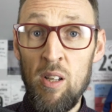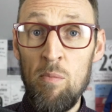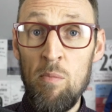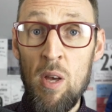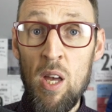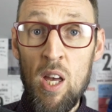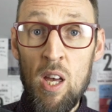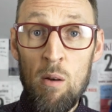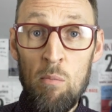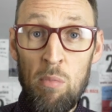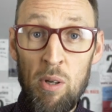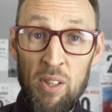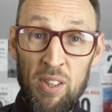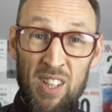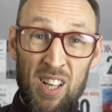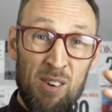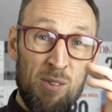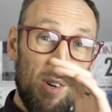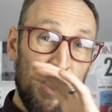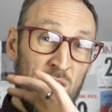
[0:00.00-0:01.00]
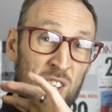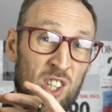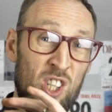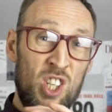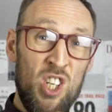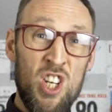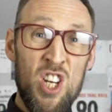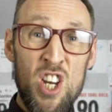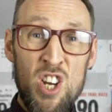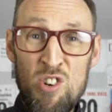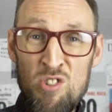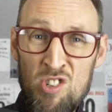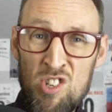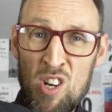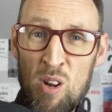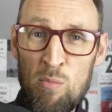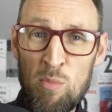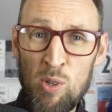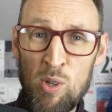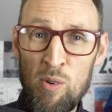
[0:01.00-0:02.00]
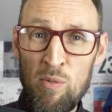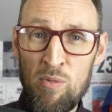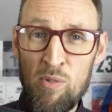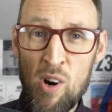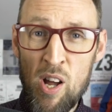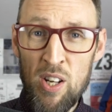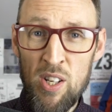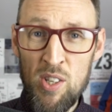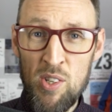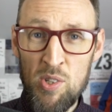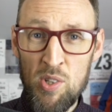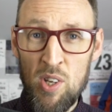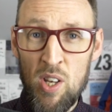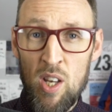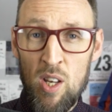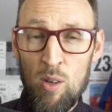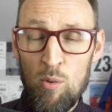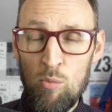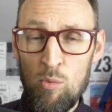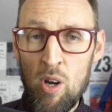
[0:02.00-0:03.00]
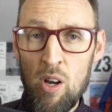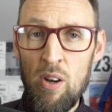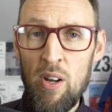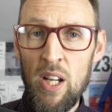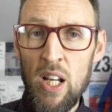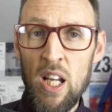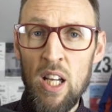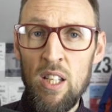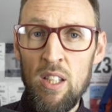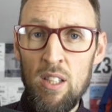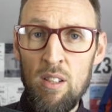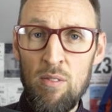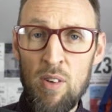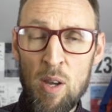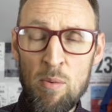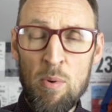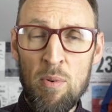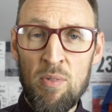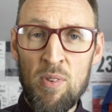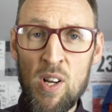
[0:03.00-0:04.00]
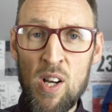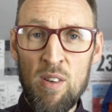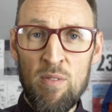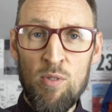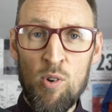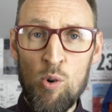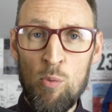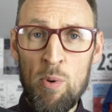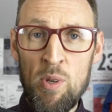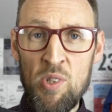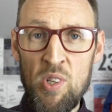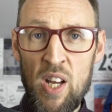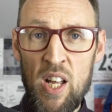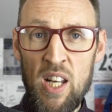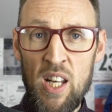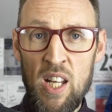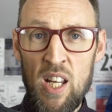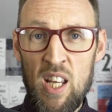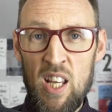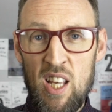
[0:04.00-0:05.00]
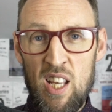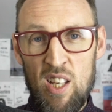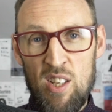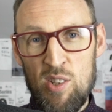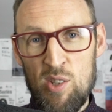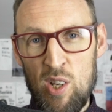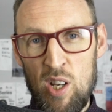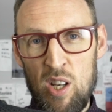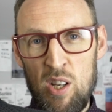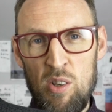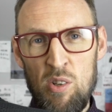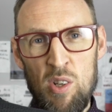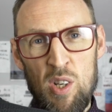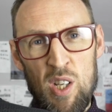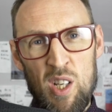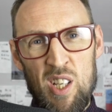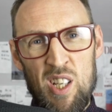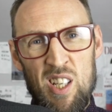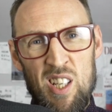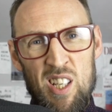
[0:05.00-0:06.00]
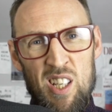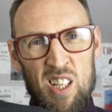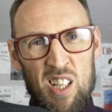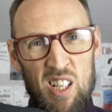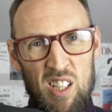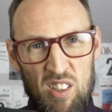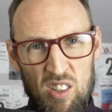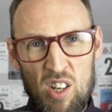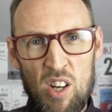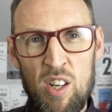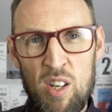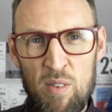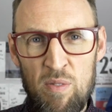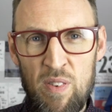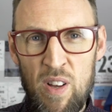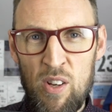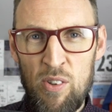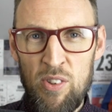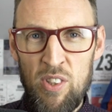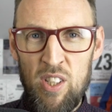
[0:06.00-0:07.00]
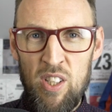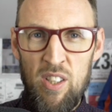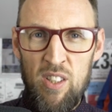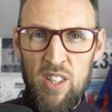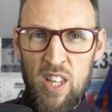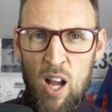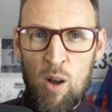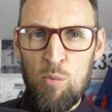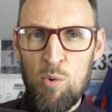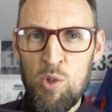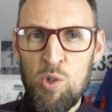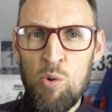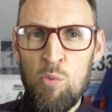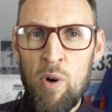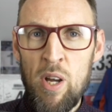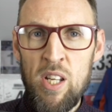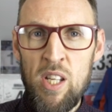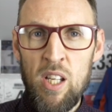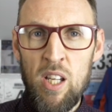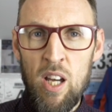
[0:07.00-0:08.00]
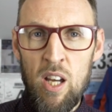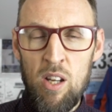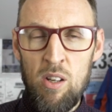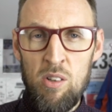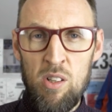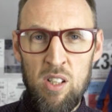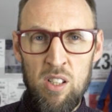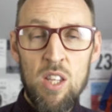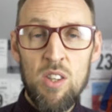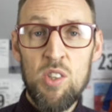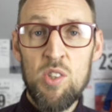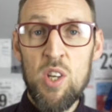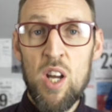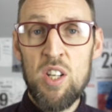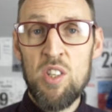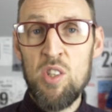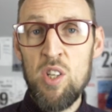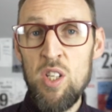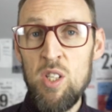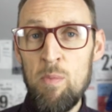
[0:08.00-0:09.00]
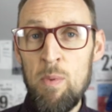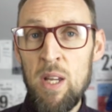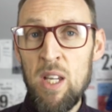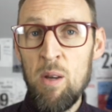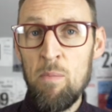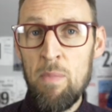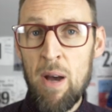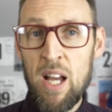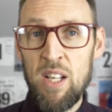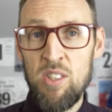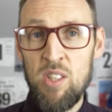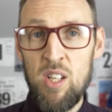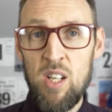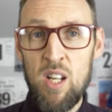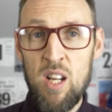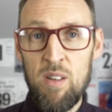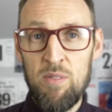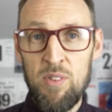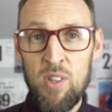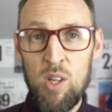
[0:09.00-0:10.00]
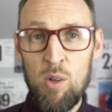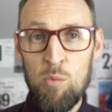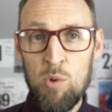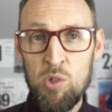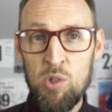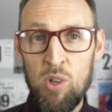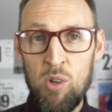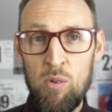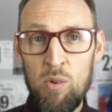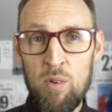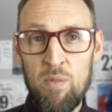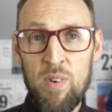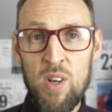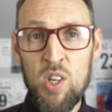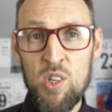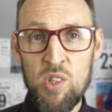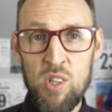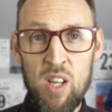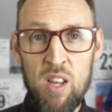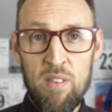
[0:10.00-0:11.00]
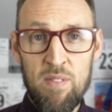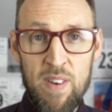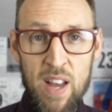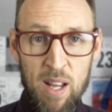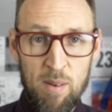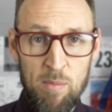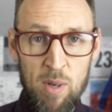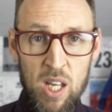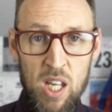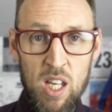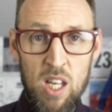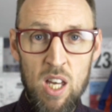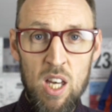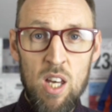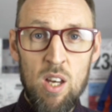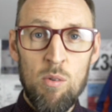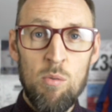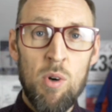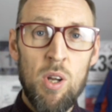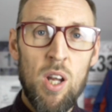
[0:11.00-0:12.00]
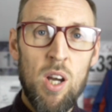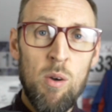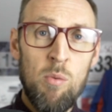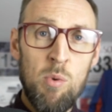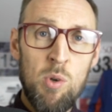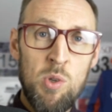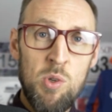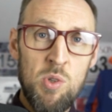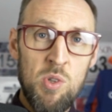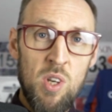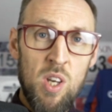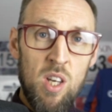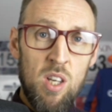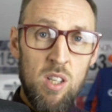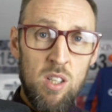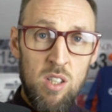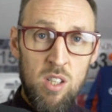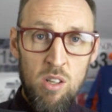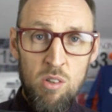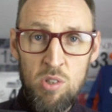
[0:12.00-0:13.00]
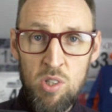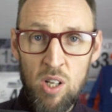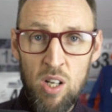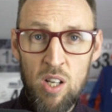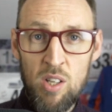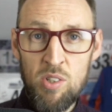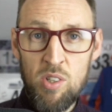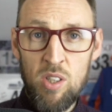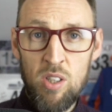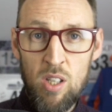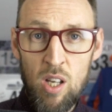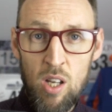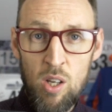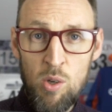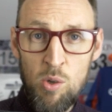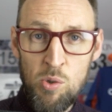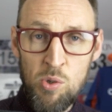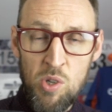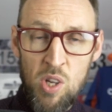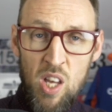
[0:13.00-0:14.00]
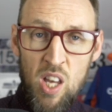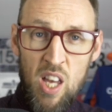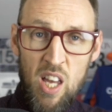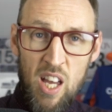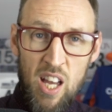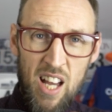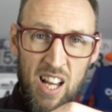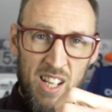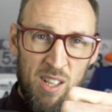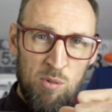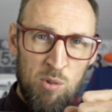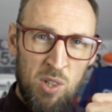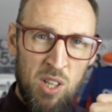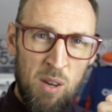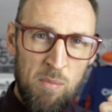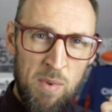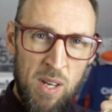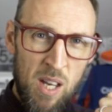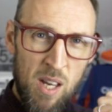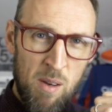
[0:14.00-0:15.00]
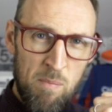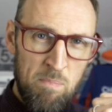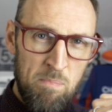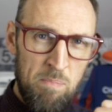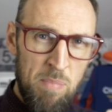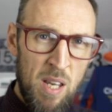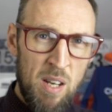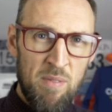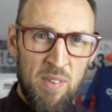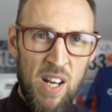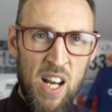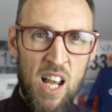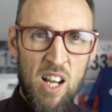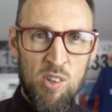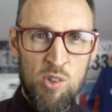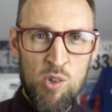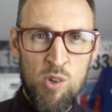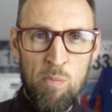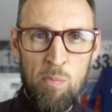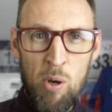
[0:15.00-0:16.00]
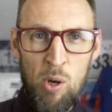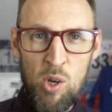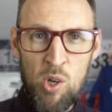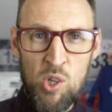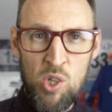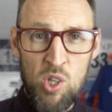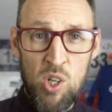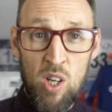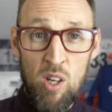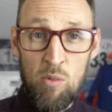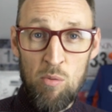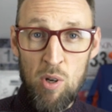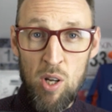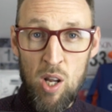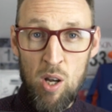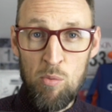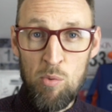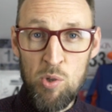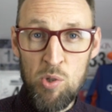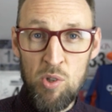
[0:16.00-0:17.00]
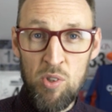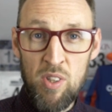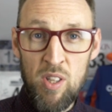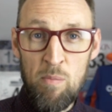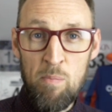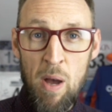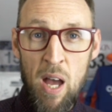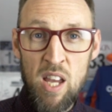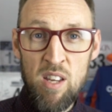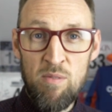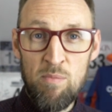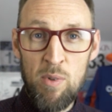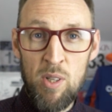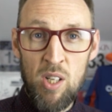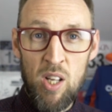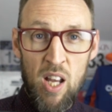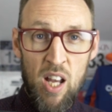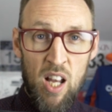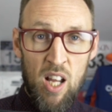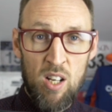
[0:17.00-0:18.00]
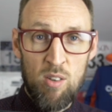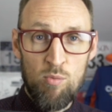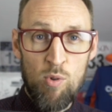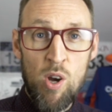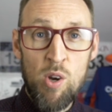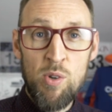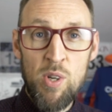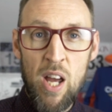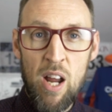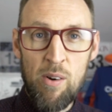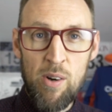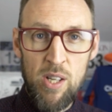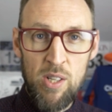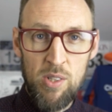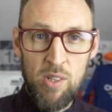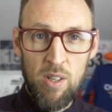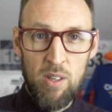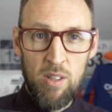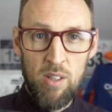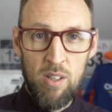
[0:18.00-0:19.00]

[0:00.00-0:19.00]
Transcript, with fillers: them, but there are a huge number of runners wearing the Vaporfly 4%. So kind of felt that that was the way to go. The sound seemed to be compacted enough that it wasn't going to adversely affect me when I was utilising those, and it would give me a bit of an extra push when I was on the pavement and road areas.